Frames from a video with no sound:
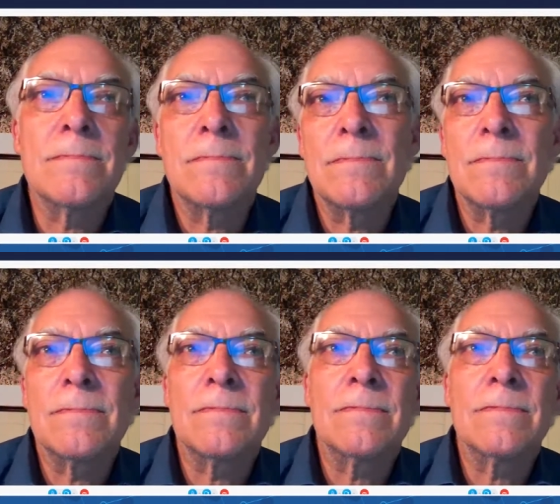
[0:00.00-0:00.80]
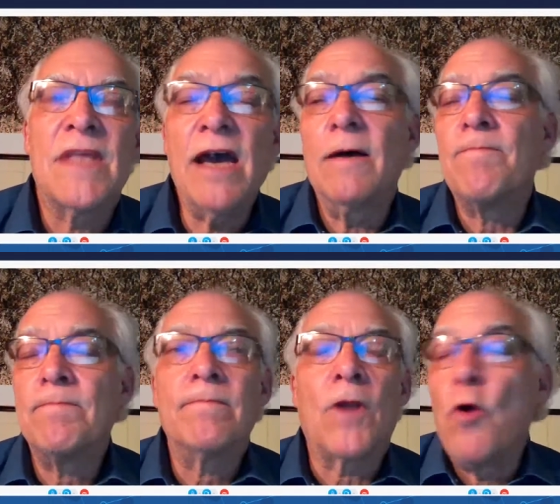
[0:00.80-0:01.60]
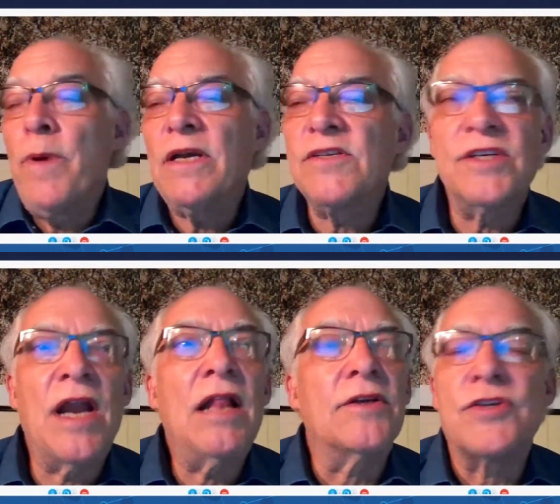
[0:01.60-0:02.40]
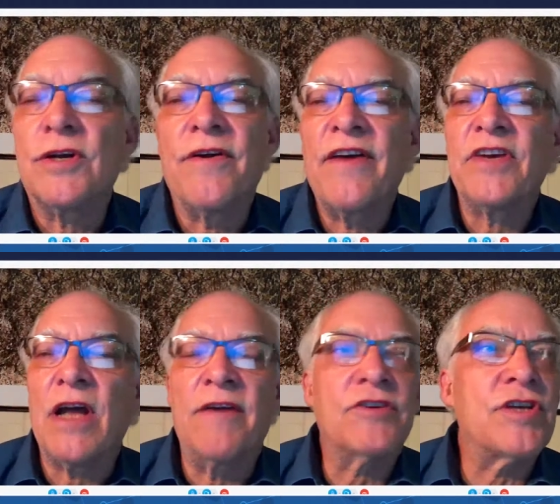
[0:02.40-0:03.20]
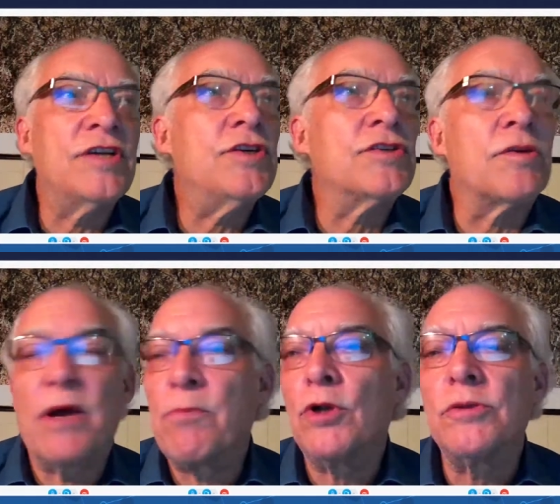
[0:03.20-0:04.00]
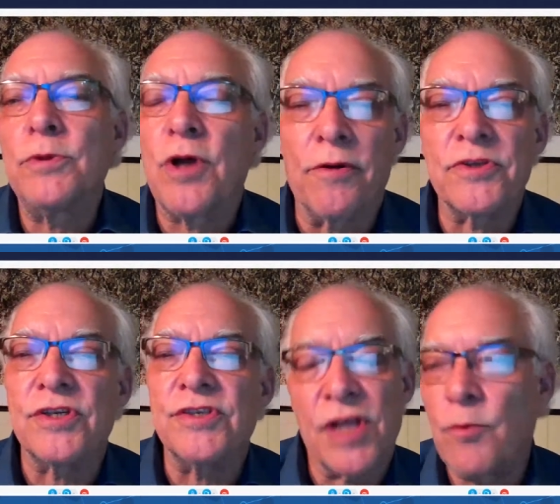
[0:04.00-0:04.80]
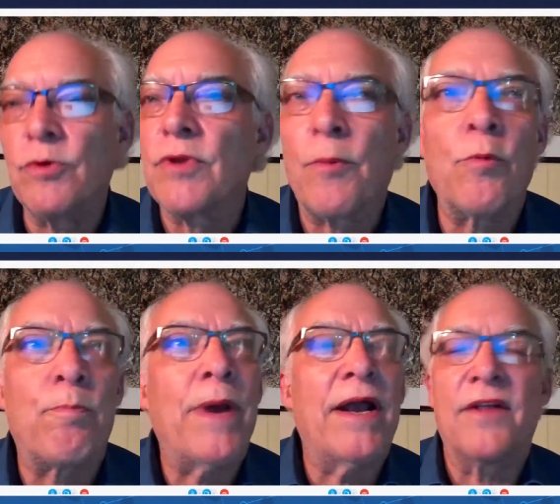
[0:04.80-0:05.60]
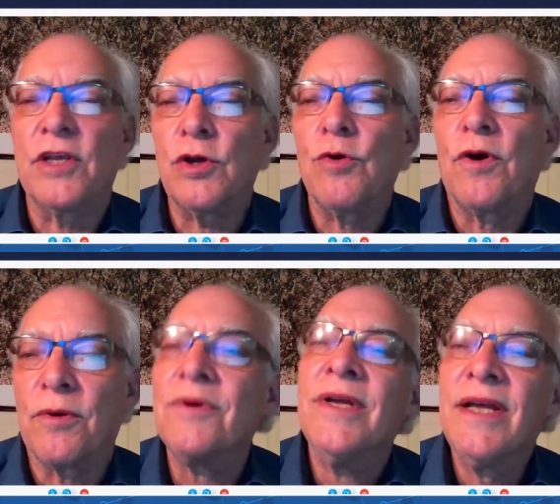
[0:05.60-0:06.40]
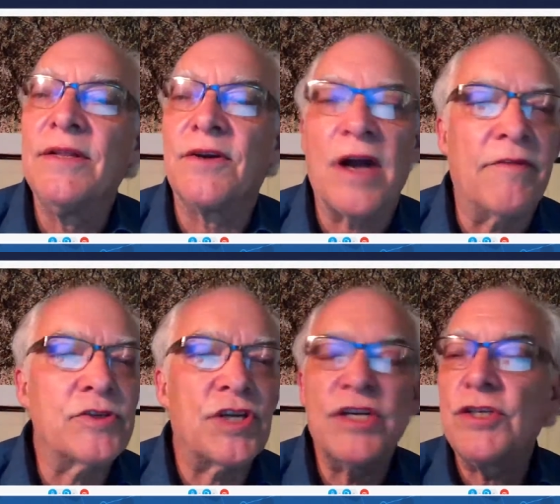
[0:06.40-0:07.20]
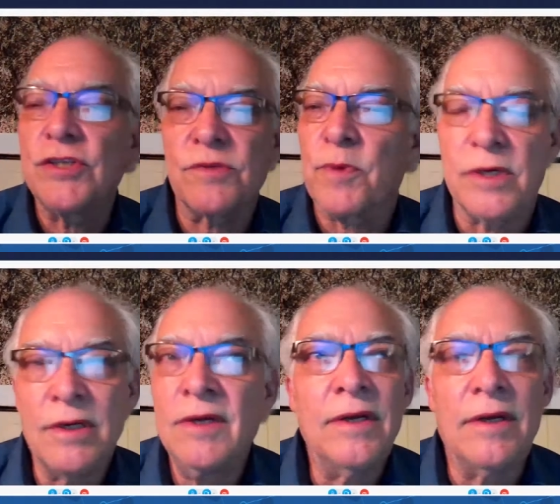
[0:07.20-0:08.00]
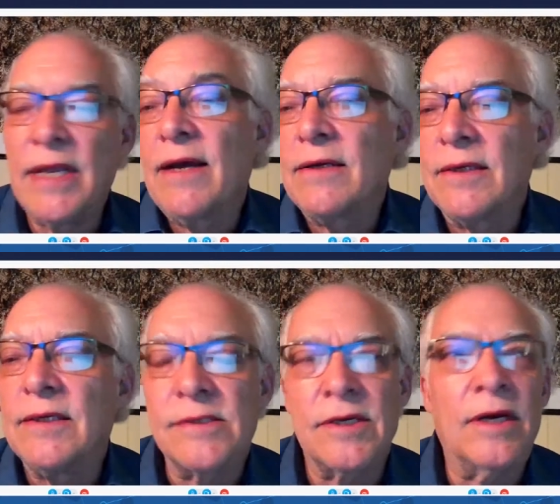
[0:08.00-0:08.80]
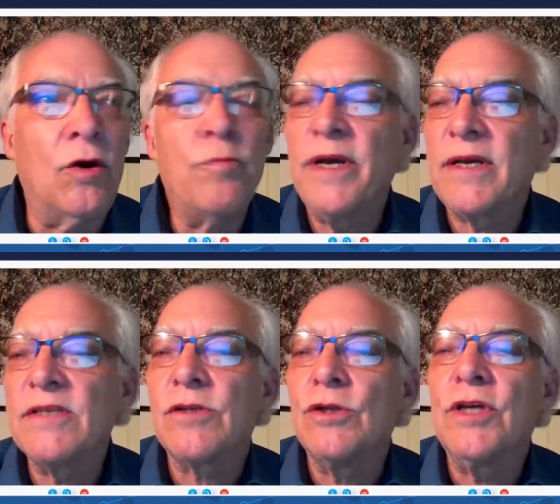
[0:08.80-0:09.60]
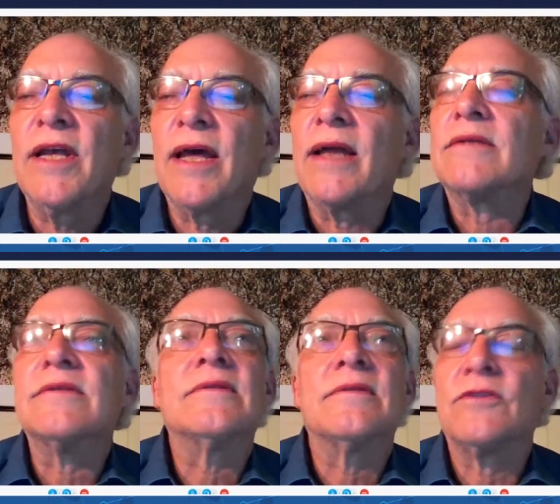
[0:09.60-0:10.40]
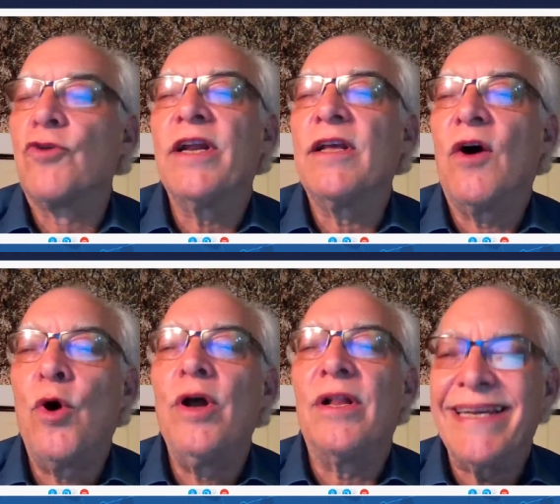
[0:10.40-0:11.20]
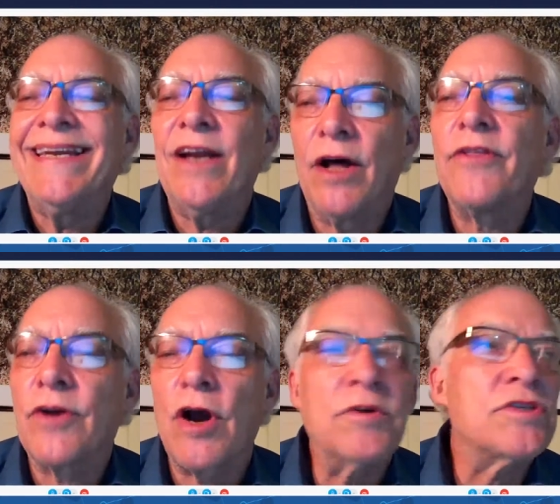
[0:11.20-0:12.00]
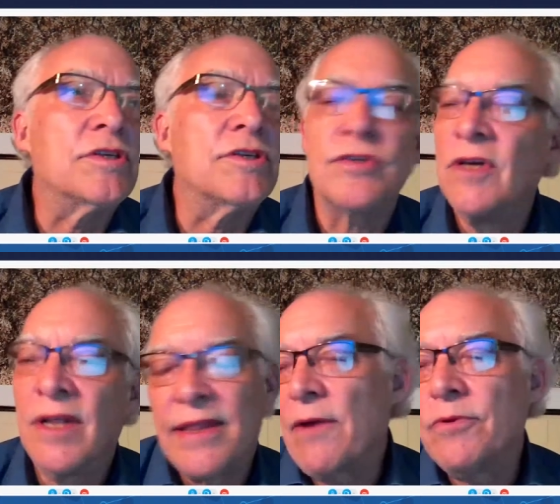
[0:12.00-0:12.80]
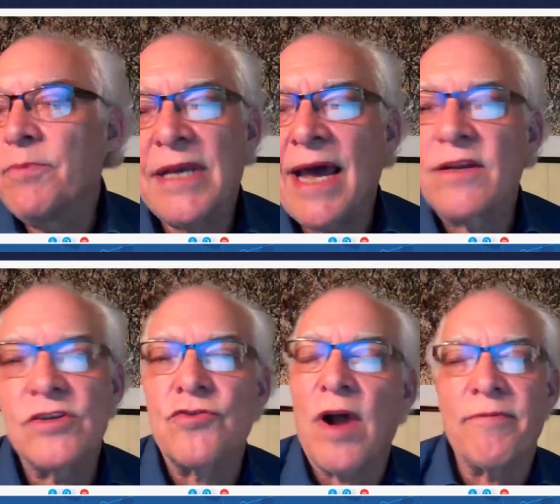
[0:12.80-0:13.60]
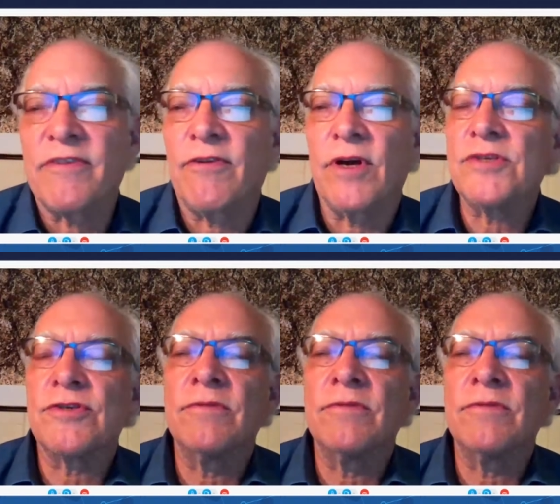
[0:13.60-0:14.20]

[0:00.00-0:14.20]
there? Yeah. OPEC yeah. has acknowledged they're having conversations about multiple currencies. They won't they won't peg on the euro in their conversations, but yeah, it's uh, OPEC is looking at trading oil in other currencies. That would be catastrophic for us.